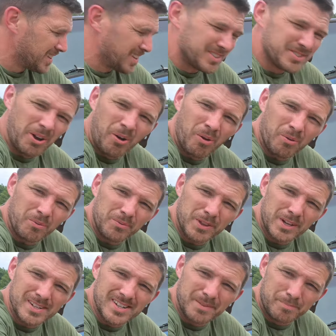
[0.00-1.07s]
So
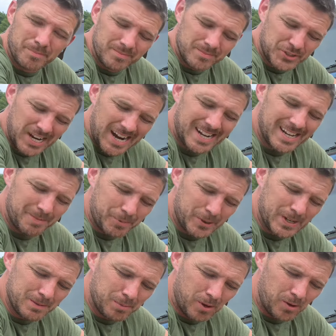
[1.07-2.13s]
the shiny,
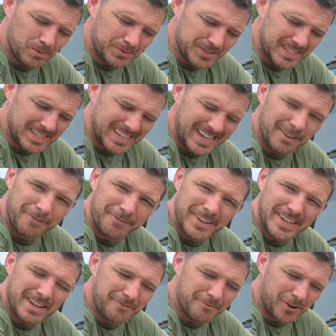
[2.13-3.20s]
pretty bolts, they kind of
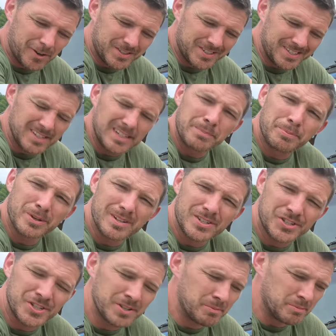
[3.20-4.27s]
fit at first until I put a
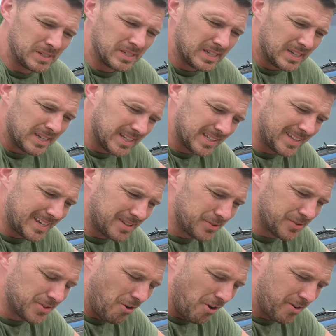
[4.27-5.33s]
shim in that
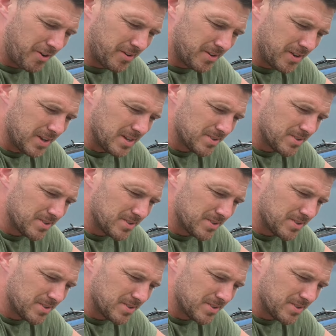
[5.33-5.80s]
new starter.